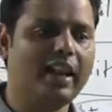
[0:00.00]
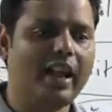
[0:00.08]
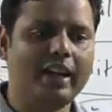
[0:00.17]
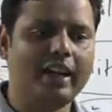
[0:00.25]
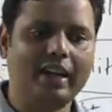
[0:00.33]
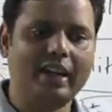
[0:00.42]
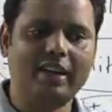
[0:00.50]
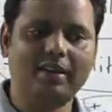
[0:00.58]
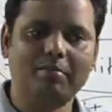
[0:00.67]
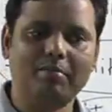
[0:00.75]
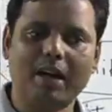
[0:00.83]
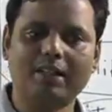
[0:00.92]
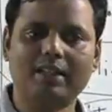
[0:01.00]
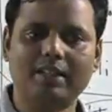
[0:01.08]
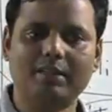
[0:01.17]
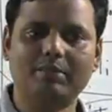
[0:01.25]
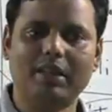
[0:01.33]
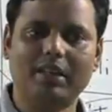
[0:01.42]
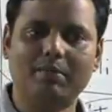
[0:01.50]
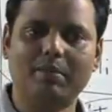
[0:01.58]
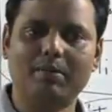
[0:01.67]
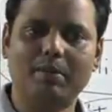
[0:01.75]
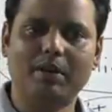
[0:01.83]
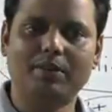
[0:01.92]
and in Marxism the
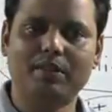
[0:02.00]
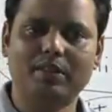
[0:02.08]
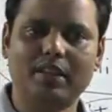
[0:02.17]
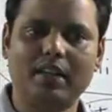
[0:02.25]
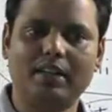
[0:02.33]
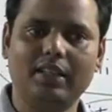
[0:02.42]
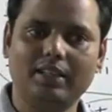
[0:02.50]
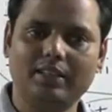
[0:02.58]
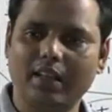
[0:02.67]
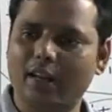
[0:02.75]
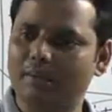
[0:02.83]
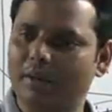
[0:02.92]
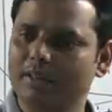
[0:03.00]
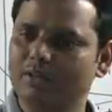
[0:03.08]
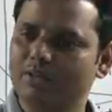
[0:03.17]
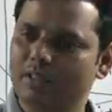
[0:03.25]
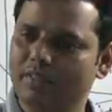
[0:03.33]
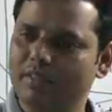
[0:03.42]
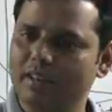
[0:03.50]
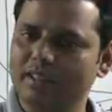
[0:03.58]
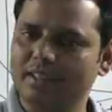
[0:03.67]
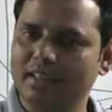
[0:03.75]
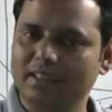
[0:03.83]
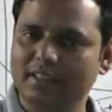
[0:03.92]
development of society is taking place through several
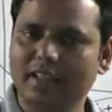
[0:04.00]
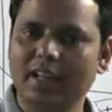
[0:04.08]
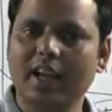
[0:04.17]
stages,